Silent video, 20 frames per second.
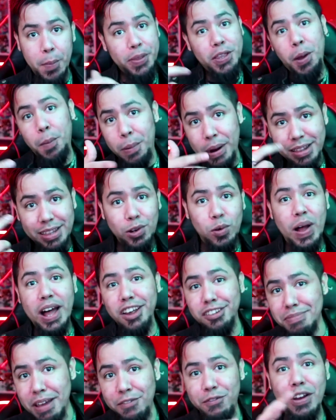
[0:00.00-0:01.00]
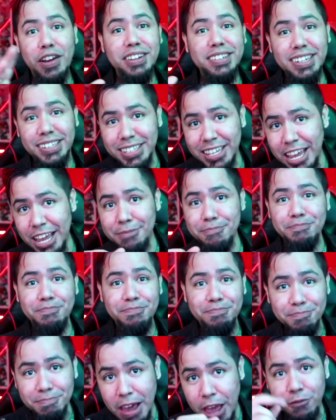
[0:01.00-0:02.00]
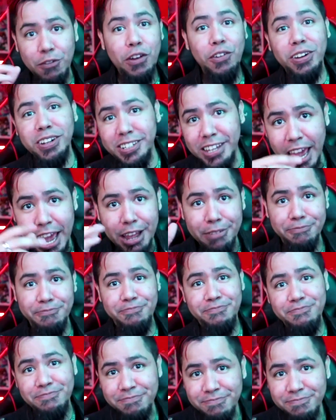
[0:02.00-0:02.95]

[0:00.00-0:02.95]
Up until Breath of the Wild is my favorite Zelda game. My favorite game.